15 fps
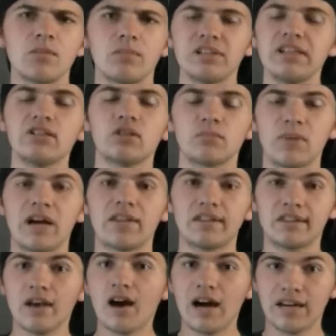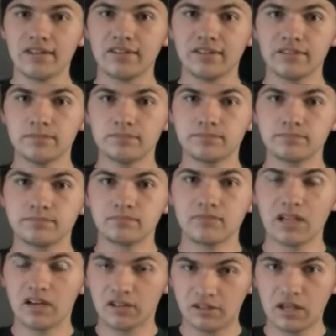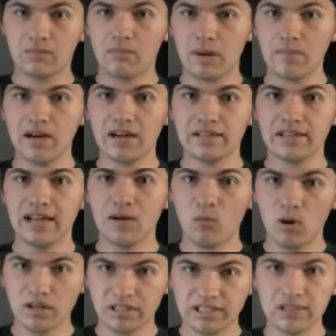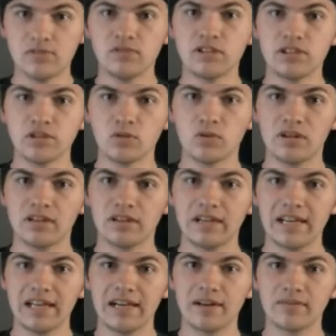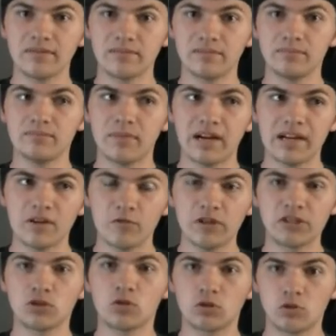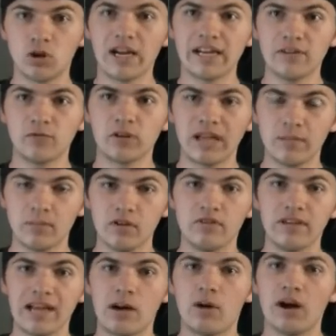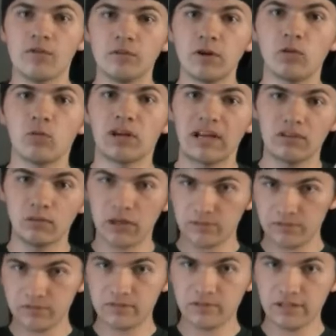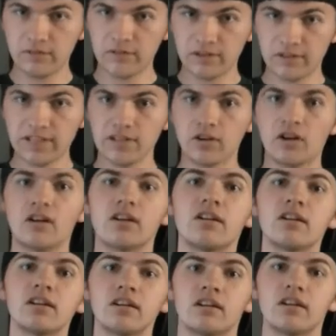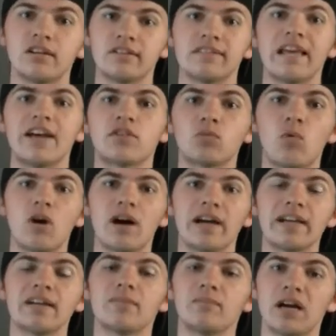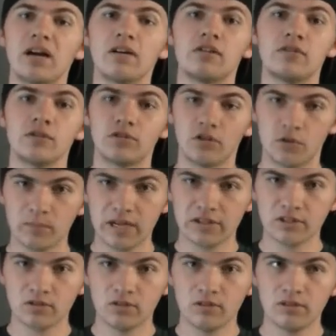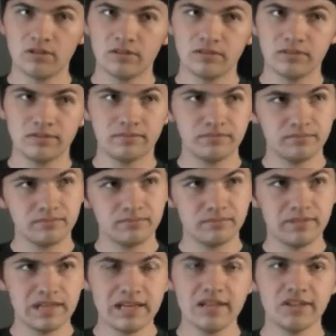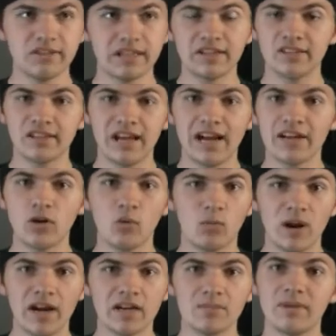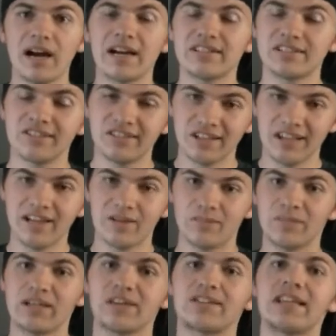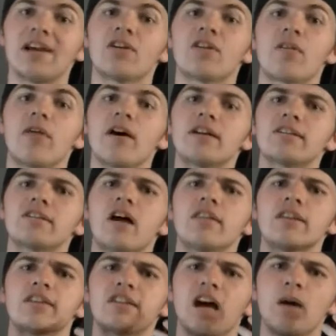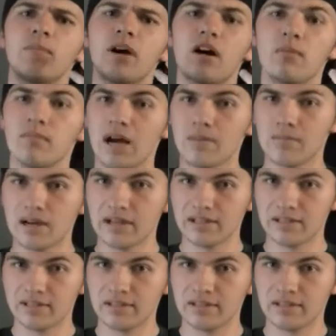But these are my thoughts on the top of my mind that I want to give to you, and my official grade for that movie, how I felt when I left the theater. That's why my reviews are special, in a sense that I don't write them, I just say them, because they are the thoughts on the top of my mind.